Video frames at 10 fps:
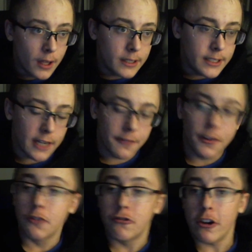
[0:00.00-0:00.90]

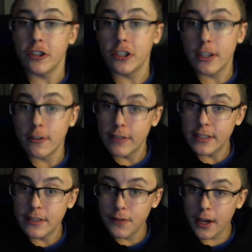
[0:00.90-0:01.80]
TFL Truck just did a
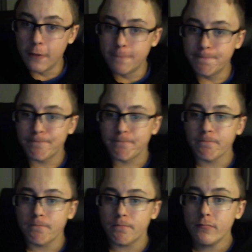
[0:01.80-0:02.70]
recent video
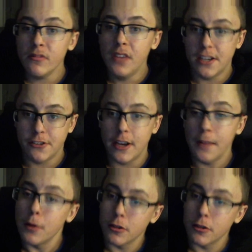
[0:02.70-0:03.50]
yesterday,